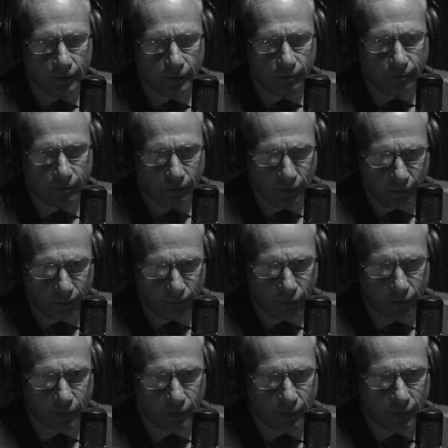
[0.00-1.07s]
in your in your
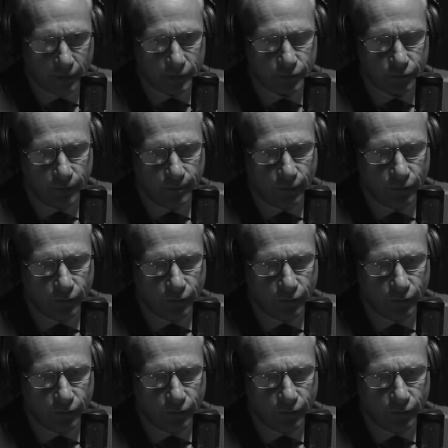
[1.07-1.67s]
book there, extreme